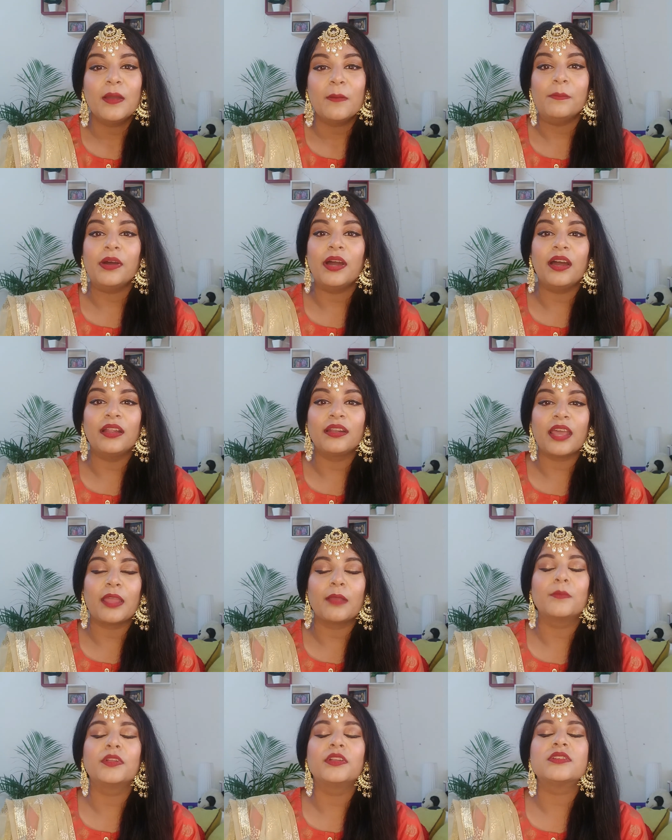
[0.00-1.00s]
but
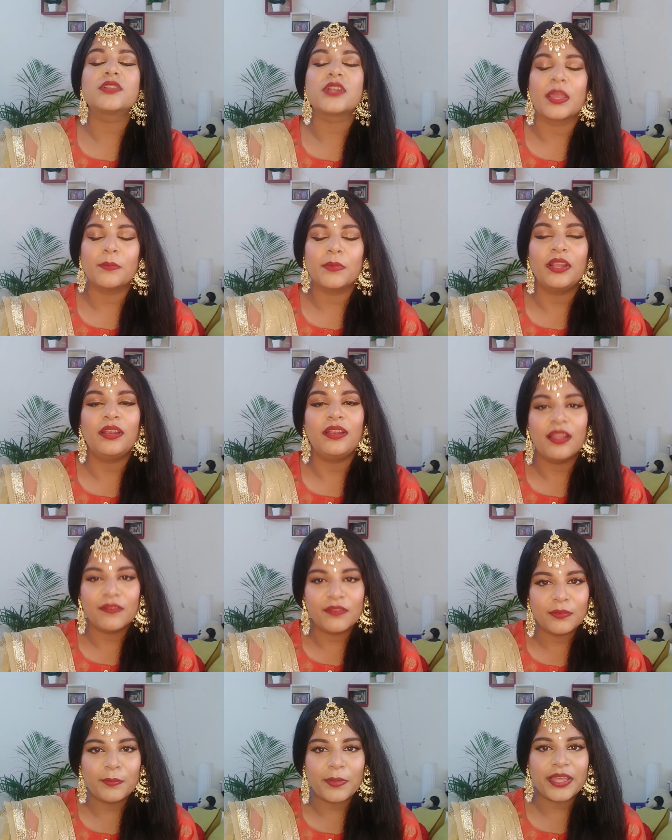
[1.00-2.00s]
I'm gonna try my
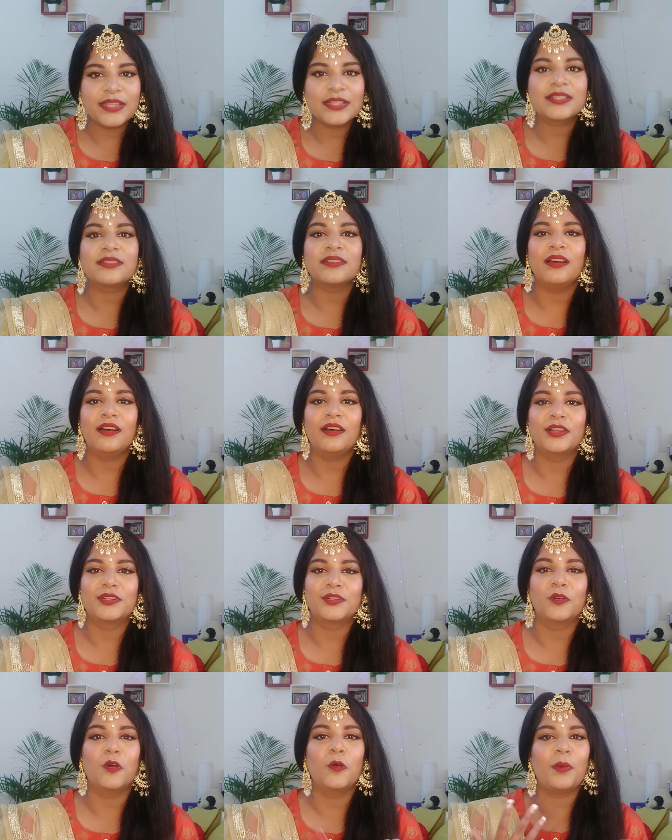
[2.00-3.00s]
level best
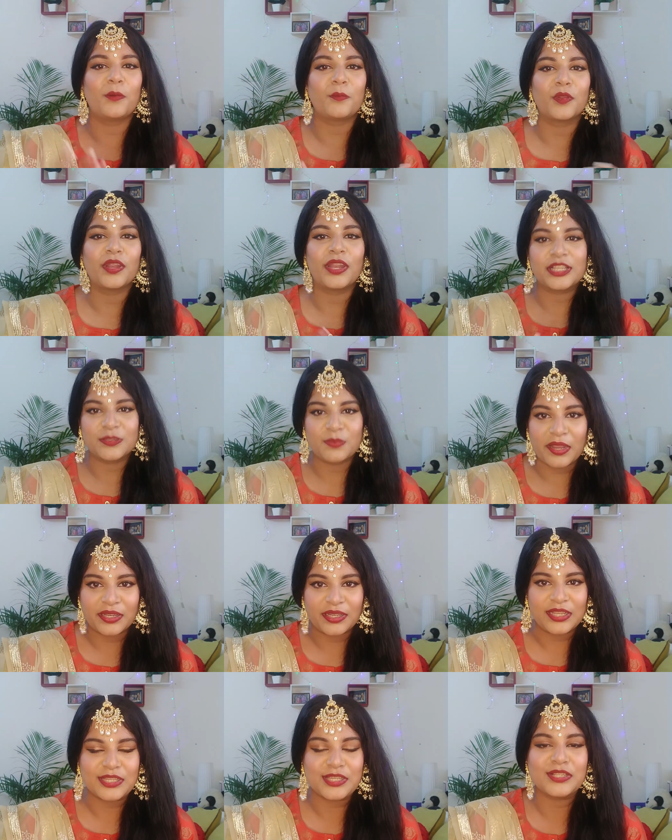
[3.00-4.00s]
to cope up to your
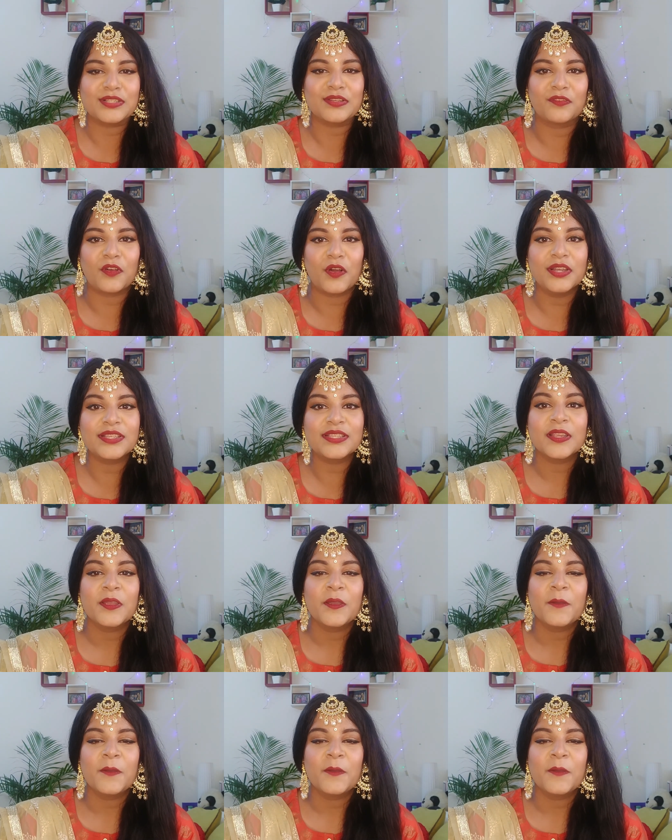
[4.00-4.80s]
expectations, of course.